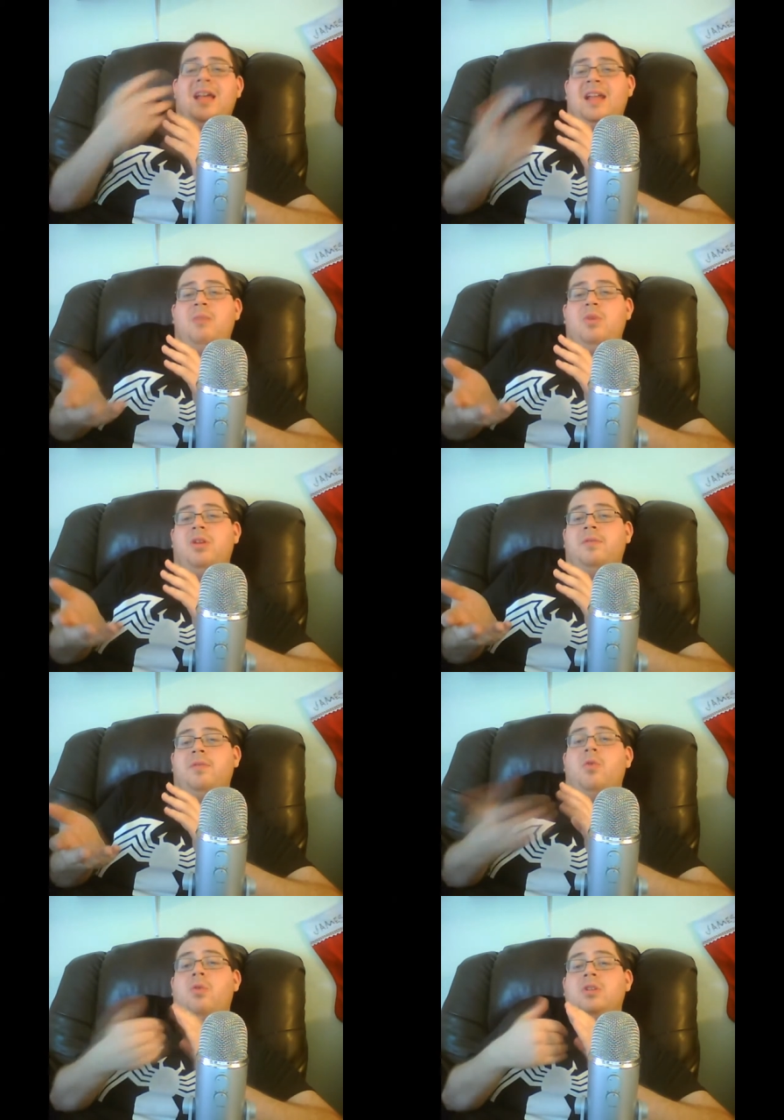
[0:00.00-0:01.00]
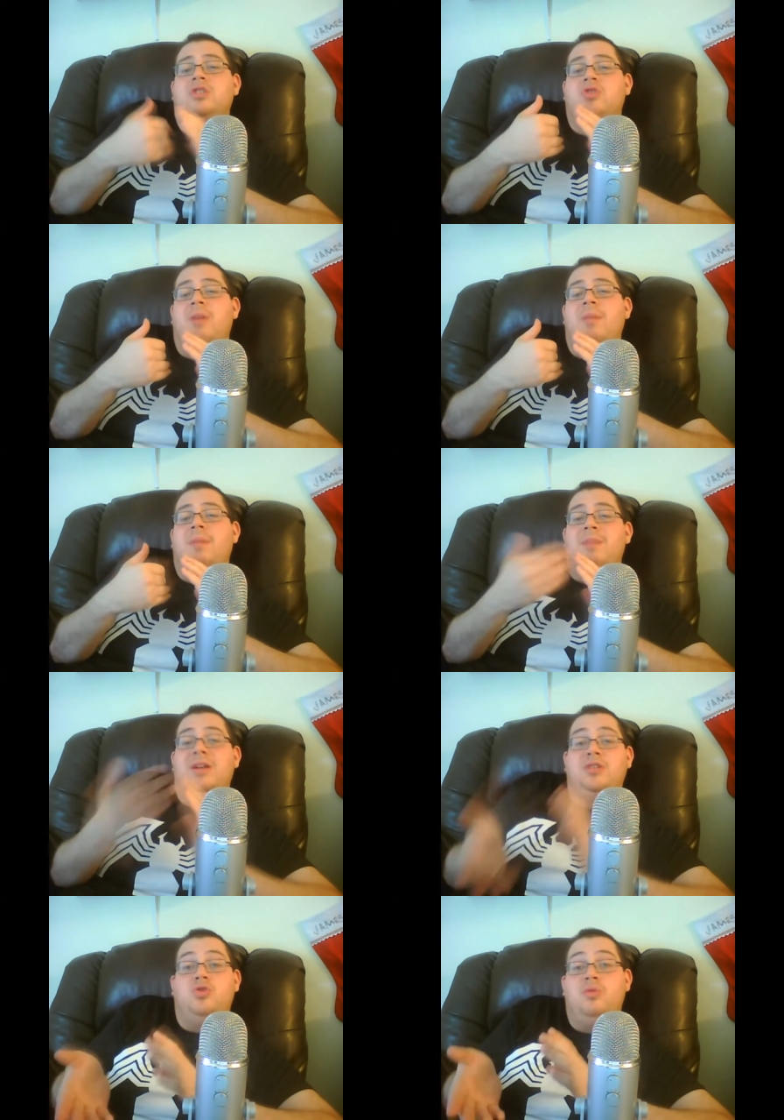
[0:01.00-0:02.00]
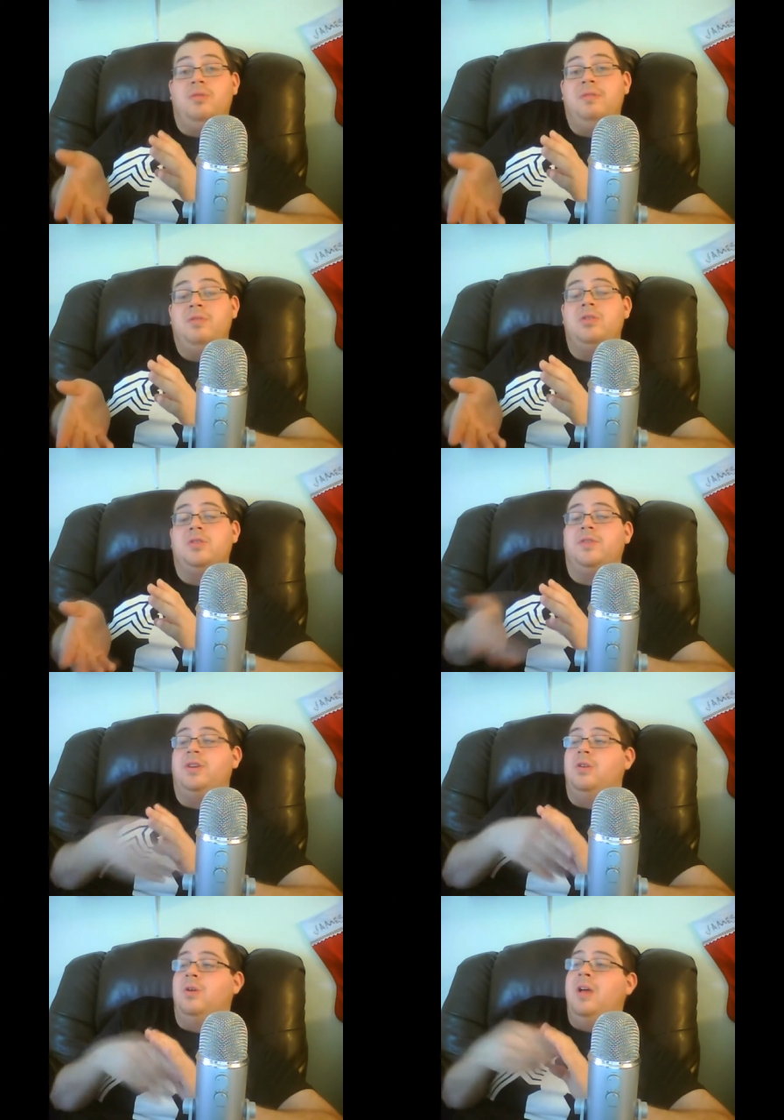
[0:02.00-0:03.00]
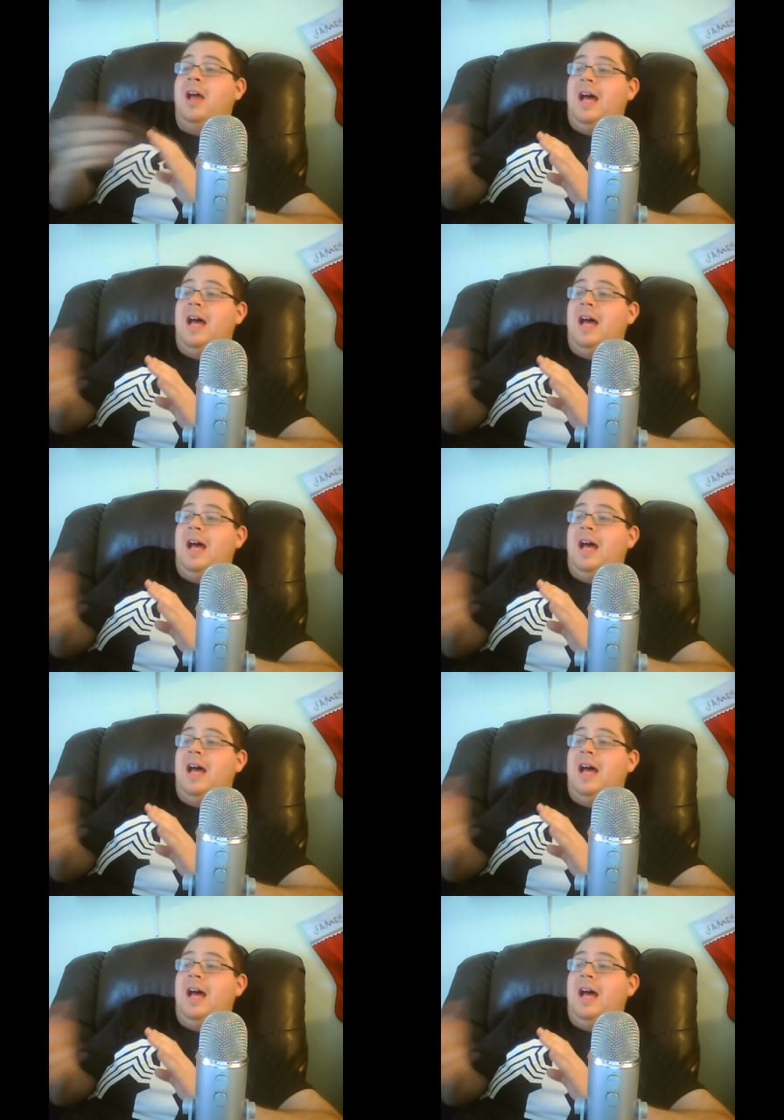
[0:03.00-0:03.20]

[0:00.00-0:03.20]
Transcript: and I will of course try my best to review those for you.